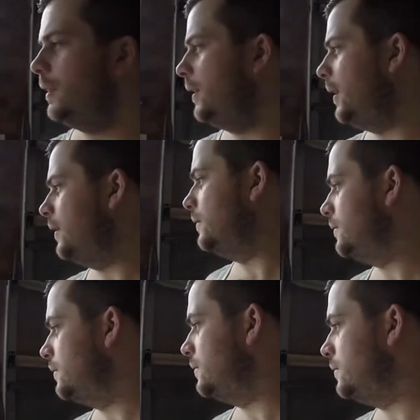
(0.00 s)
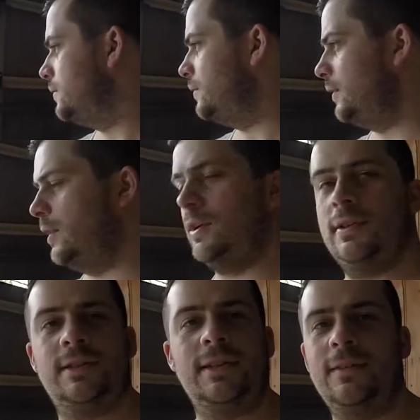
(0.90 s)
yeah,
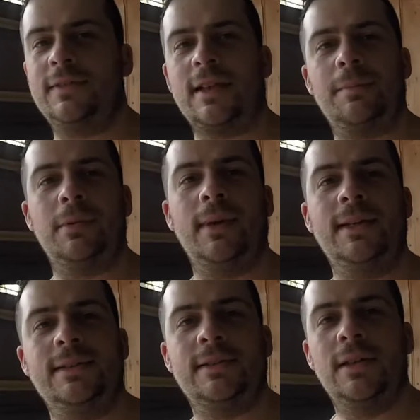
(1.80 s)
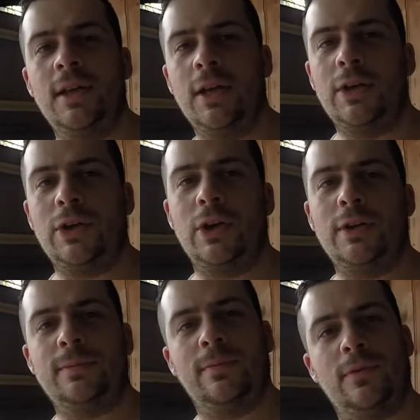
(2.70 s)
goes. Give us a couple of weeks
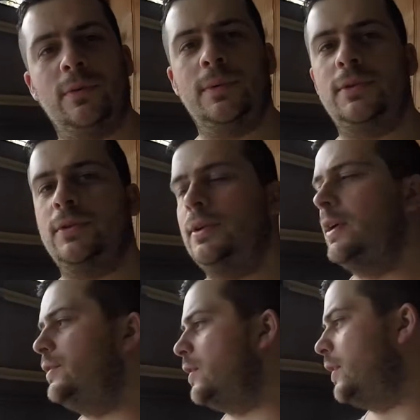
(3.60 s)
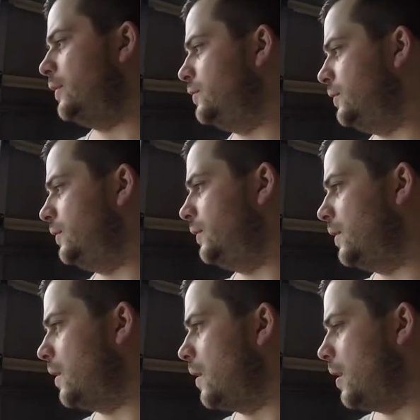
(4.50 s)
notice before we do a dyno tune,
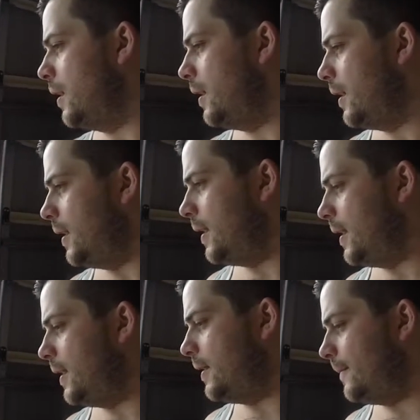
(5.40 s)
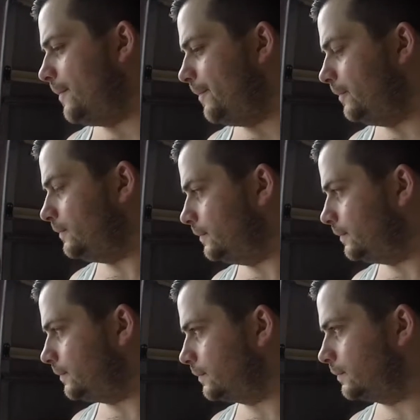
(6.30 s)
and um,
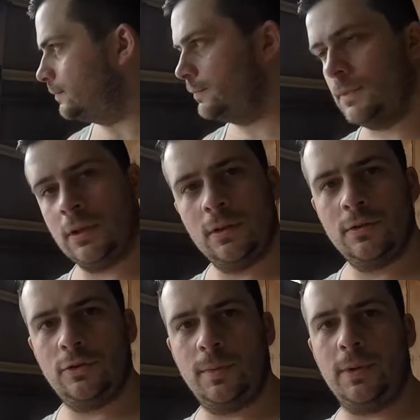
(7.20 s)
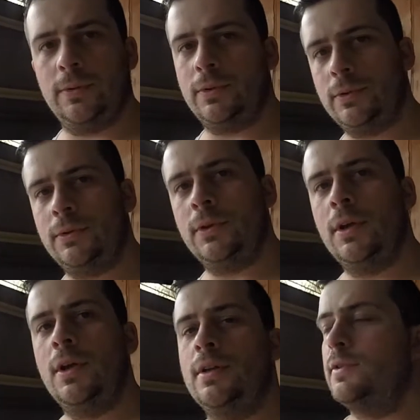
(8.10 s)
should be all good.
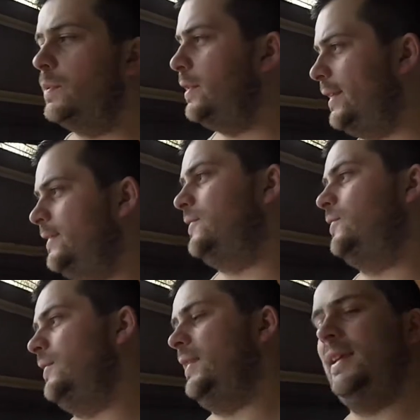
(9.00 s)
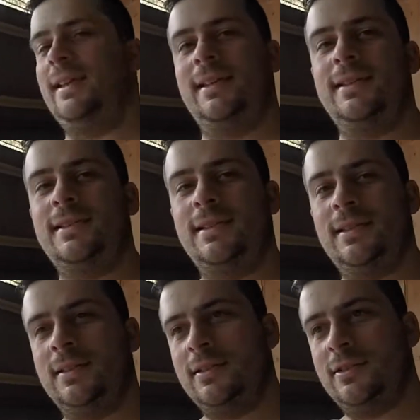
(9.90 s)
So what I need to do is
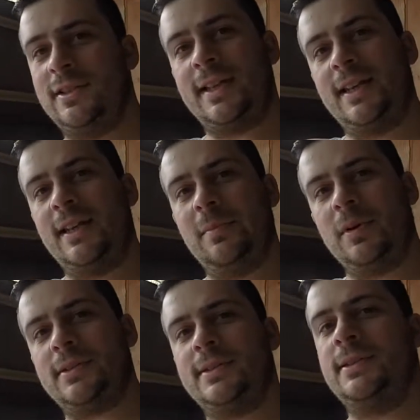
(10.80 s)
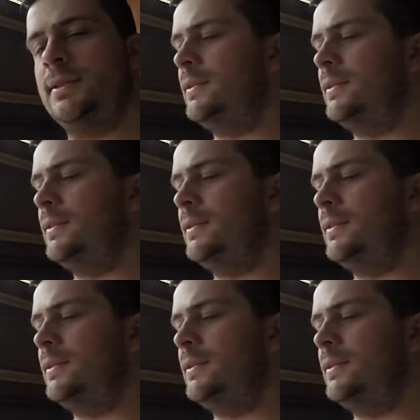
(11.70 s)
just get a gearbox,